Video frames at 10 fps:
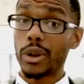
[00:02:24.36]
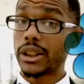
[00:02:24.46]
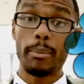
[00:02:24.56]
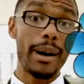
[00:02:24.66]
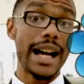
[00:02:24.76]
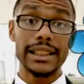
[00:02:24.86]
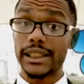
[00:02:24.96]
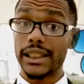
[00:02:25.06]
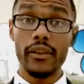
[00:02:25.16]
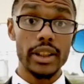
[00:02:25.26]
with some
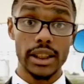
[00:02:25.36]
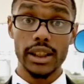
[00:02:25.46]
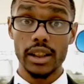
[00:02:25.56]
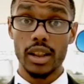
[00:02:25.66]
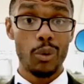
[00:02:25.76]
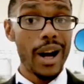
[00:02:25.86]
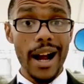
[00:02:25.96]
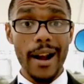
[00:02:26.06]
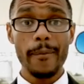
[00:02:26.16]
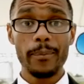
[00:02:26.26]
positivity.
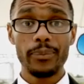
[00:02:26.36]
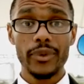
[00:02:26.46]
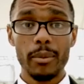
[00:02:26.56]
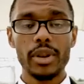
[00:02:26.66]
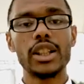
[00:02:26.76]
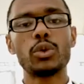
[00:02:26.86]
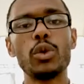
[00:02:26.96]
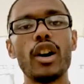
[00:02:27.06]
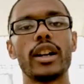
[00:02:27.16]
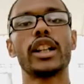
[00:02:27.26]
Why? Because
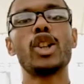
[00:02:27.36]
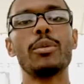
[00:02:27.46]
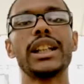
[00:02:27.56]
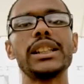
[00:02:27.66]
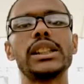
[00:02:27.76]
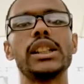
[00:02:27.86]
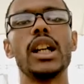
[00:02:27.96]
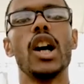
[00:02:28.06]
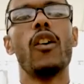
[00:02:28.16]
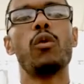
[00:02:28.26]
we are an accumulation
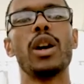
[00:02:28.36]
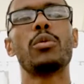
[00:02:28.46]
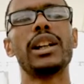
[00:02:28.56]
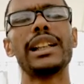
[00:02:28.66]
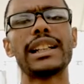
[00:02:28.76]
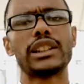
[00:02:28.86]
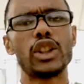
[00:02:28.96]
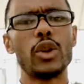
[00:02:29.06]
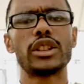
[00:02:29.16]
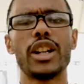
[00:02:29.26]
of what we allow to
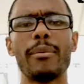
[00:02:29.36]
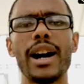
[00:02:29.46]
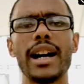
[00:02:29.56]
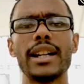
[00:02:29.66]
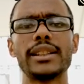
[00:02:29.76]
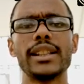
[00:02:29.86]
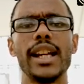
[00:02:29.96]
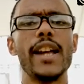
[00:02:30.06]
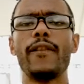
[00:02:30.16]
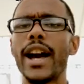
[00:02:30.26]
go into our minds.
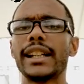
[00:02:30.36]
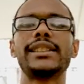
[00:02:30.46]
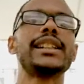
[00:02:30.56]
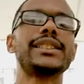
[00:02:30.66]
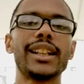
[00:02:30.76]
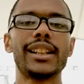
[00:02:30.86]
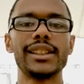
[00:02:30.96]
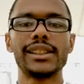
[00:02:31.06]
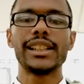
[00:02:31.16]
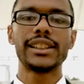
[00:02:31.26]
In fact, Zig
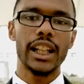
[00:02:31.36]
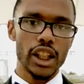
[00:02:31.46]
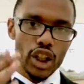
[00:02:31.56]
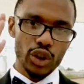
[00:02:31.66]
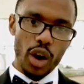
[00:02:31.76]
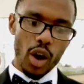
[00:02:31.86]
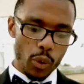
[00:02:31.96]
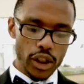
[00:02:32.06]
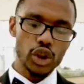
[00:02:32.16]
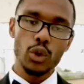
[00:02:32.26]
Ziglar says that you are
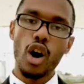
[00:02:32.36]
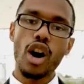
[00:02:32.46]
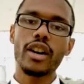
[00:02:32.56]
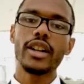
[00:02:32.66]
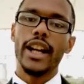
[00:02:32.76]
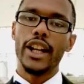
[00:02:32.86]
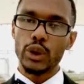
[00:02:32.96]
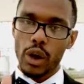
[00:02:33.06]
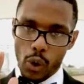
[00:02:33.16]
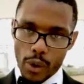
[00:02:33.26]
what you are and
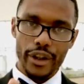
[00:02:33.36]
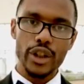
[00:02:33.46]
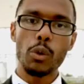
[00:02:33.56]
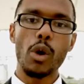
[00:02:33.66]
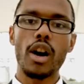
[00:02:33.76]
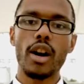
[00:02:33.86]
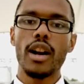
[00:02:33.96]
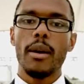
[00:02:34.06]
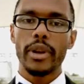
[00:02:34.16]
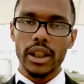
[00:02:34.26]
you are where you are
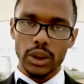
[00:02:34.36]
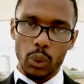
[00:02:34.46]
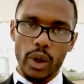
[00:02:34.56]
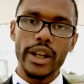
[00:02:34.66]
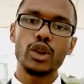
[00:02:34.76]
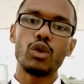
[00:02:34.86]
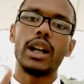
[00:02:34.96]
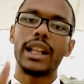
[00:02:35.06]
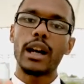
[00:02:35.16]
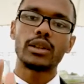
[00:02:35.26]
because of what you
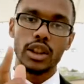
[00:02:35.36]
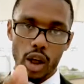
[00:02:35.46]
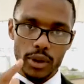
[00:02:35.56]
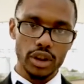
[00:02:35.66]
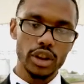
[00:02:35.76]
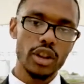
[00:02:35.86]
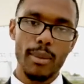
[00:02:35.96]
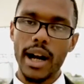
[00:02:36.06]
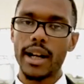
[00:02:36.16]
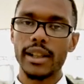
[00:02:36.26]
allow to go into your
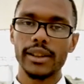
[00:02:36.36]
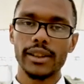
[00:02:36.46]
mind.